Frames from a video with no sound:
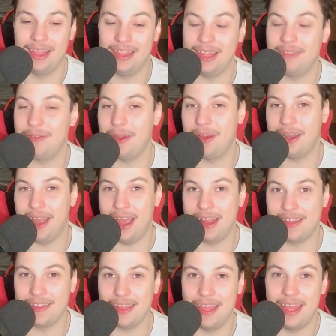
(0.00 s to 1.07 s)
very
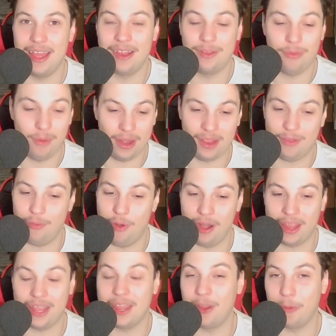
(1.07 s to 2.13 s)
nice. 2020,
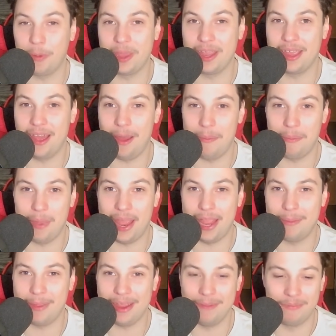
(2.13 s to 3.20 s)
here we come,
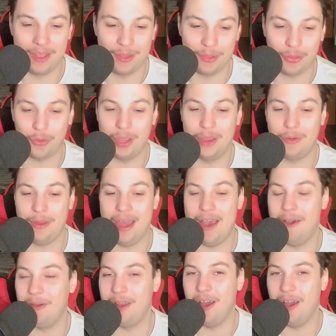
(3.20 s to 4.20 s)
baby. 3 crown